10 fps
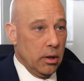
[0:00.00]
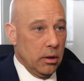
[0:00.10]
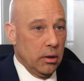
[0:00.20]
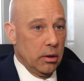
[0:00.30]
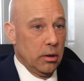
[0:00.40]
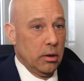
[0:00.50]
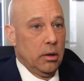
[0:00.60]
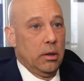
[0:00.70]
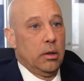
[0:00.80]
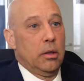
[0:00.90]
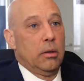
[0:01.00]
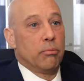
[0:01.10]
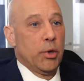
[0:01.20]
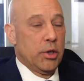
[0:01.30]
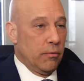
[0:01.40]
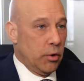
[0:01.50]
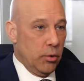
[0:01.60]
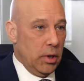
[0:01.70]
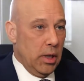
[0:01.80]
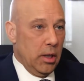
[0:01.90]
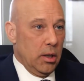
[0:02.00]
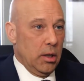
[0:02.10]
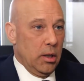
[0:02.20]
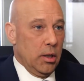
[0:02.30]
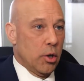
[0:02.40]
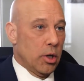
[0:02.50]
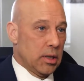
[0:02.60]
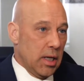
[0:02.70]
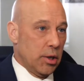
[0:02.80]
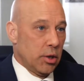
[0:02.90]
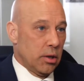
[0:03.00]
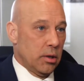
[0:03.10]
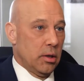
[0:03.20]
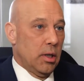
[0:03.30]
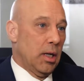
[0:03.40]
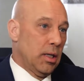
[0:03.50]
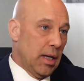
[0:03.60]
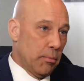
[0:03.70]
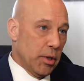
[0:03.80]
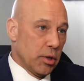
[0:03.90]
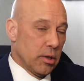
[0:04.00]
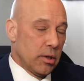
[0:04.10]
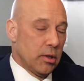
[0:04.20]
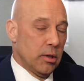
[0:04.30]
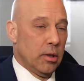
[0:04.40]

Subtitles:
breach of duty, causation, and damages.